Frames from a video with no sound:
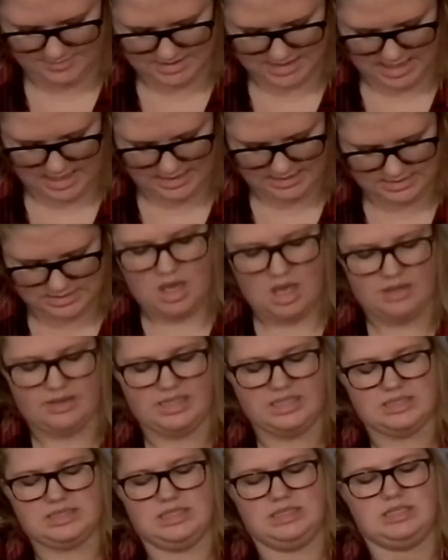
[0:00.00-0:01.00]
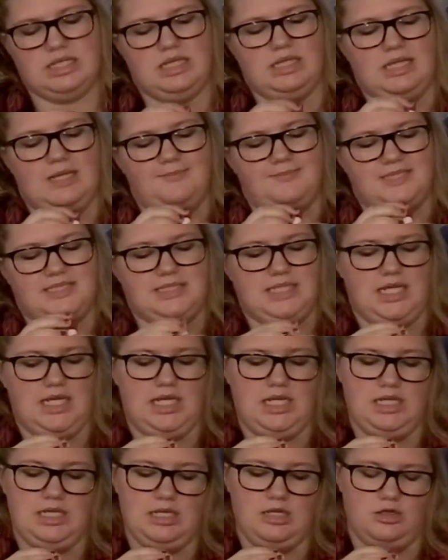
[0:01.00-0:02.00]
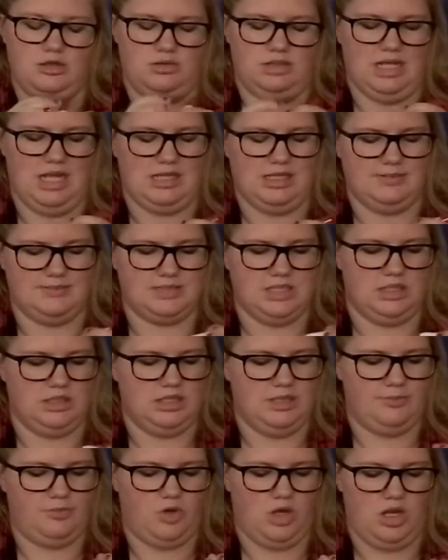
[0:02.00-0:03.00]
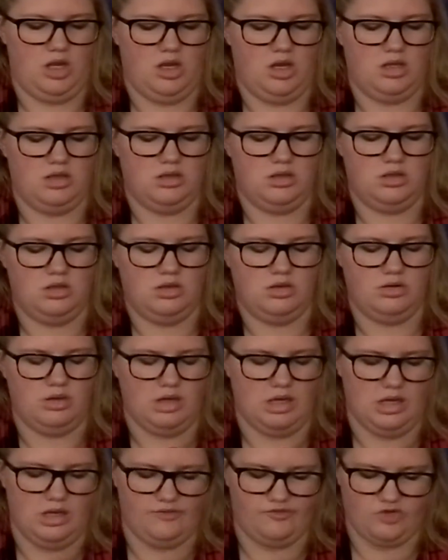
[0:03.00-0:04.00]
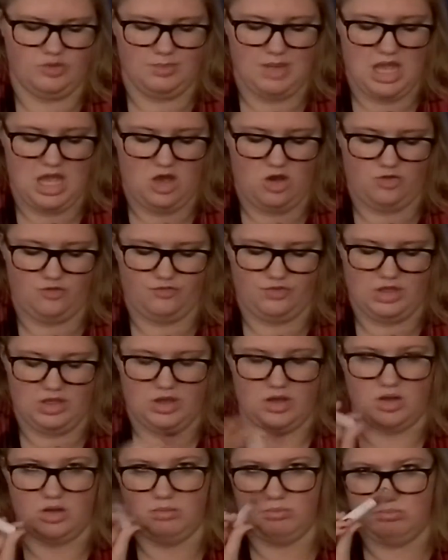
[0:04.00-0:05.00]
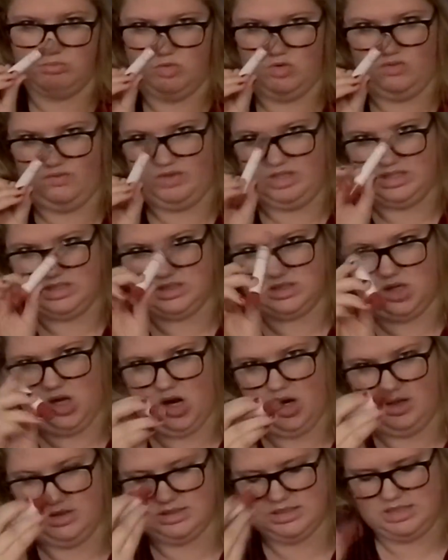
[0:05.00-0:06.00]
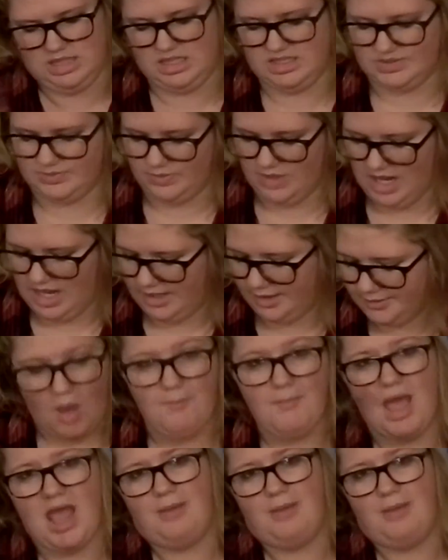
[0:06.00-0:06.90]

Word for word: guys. This is a lip stain, or not lip stain, lip crayon uh, from e.l.f. Movie Star. It's a nice red. My